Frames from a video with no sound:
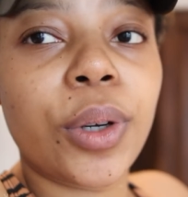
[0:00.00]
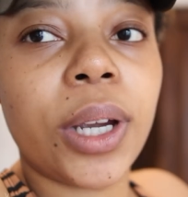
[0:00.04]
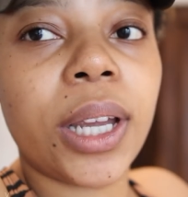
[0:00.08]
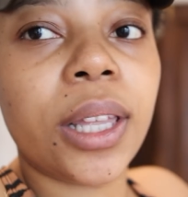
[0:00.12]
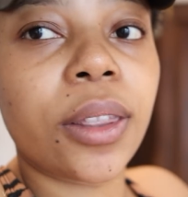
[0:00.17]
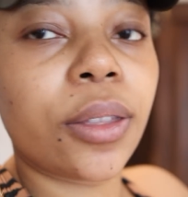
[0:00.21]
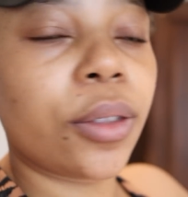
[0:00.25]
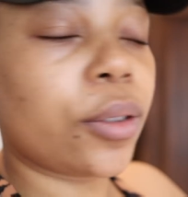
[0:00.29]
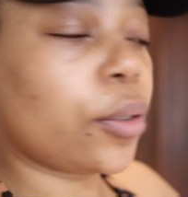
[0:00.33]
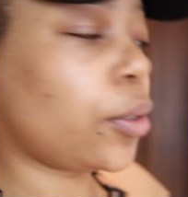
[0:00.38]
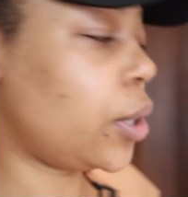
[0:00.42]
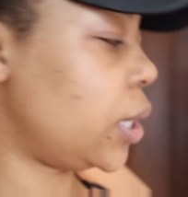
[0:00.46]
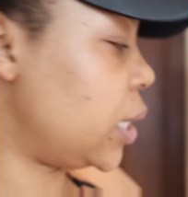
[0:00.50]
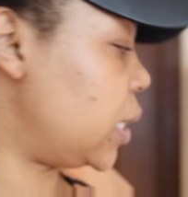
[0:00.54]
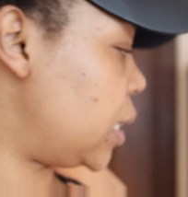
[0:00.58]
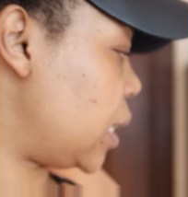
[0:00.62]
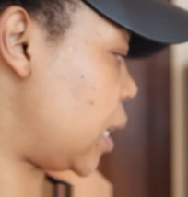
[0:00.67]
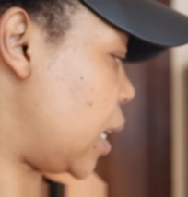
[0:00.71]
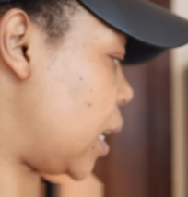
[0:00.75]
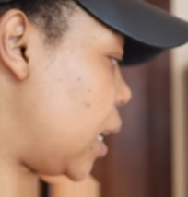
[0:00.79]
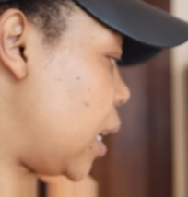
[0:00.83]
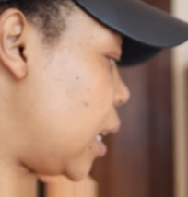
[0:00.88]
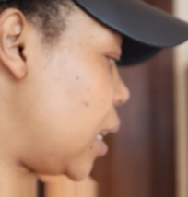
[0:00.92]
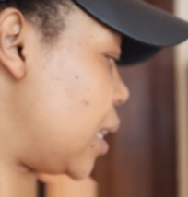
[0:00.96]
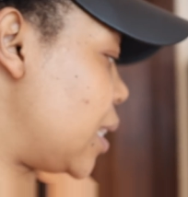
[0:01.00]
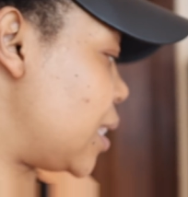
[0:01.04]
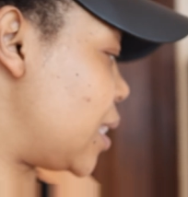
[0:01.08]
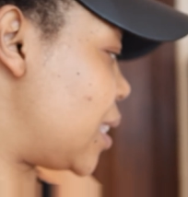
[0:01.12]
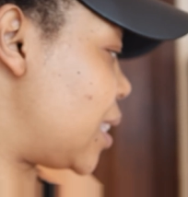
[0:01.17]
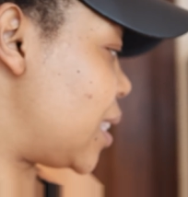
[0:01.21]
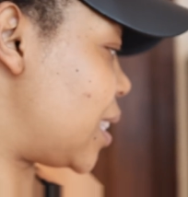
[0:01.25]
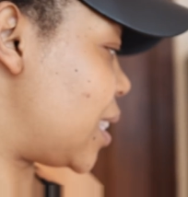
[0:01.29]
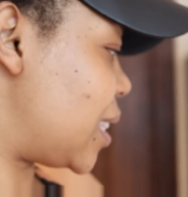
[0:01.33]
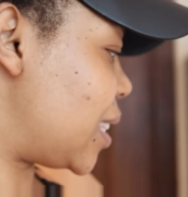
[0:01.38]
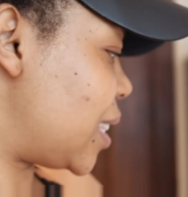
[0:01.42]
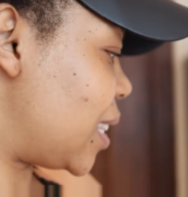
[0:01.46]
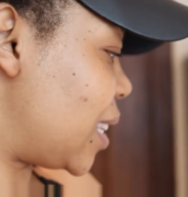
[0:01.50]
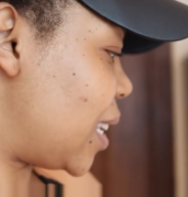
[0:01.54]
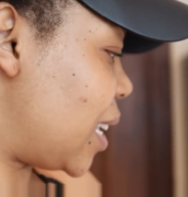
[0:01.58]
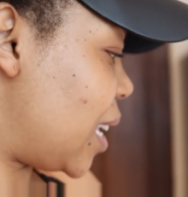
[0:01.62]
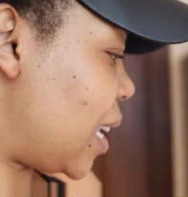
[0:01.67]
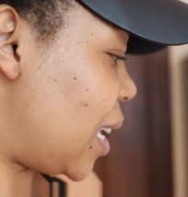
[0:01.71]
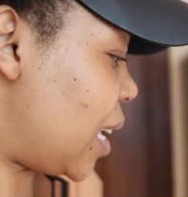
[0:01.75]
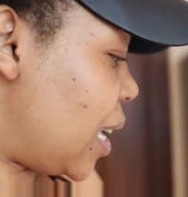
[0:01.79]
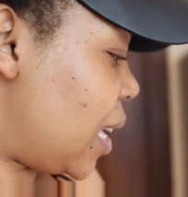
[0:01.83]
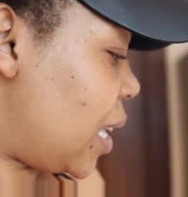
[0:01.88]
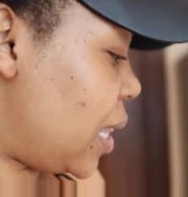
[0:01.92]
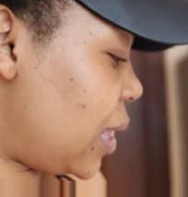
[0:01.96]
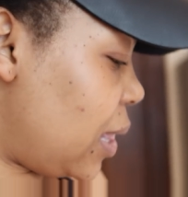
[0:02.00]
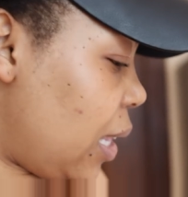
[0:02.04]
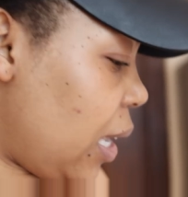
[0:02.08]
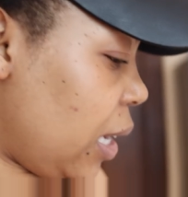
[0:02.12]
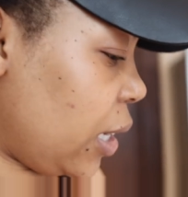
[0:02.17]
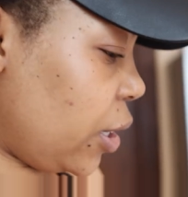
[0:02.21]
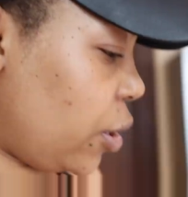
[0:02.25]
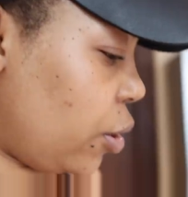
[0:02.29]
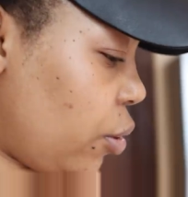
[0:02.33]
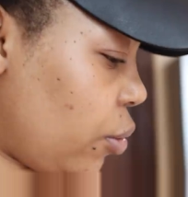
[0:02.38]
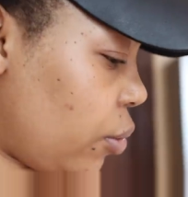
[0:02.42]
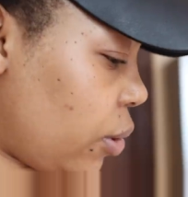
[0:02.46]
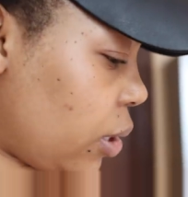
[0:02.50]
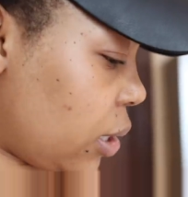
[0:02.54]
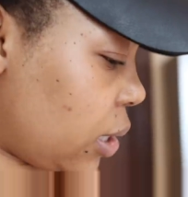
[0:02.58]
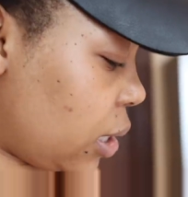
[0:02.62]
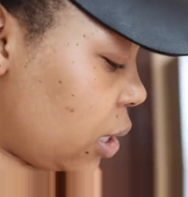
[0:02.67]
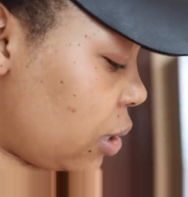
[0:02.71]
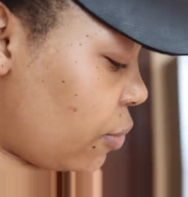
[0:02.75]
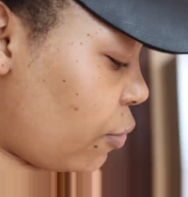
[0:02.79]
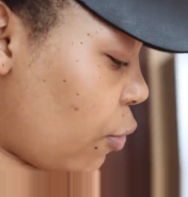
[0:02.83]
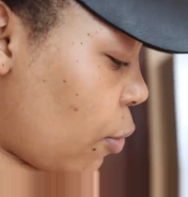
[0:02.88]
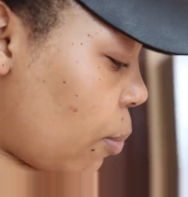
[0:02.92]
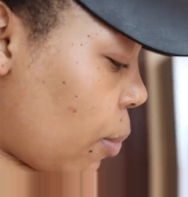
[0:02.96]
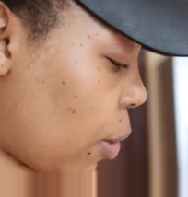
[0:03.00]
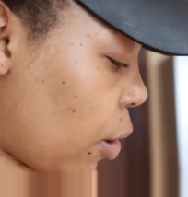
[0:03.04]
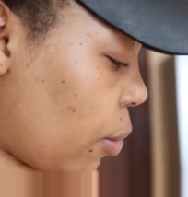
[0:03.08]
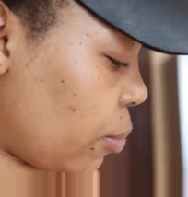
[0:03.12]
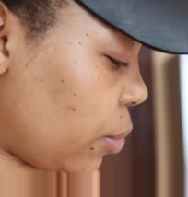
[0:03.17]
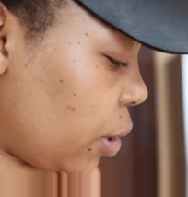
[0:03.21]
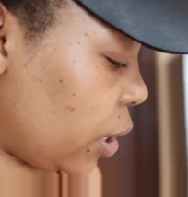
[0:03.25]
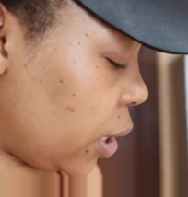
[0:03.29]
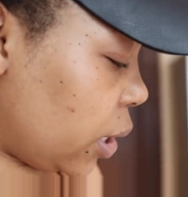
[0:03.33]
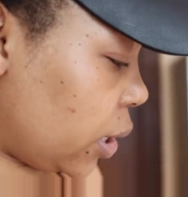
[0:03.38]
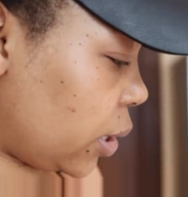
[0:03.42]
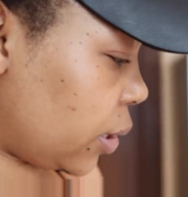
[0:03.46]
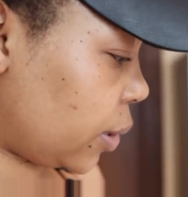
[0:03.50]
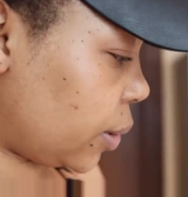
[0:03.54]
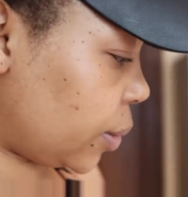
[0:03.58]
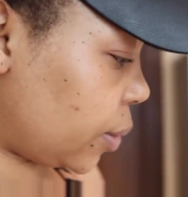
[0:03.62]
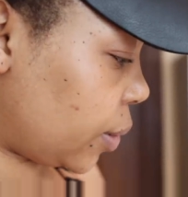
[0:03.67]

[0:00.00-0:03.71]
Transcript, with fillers: in three days thank you this is for mommy